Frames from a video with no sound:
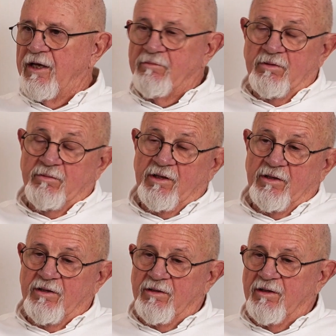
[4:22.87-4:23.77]
And
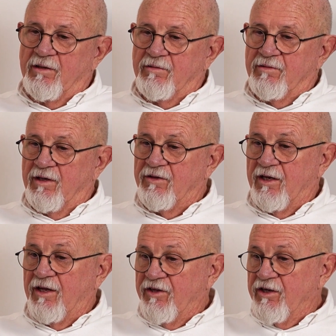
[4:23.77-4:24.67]

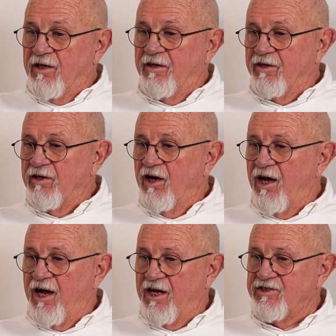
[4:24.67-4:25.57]
in the
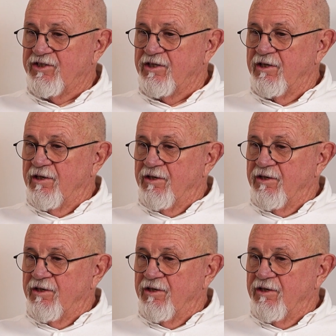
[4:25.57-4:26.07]
costs,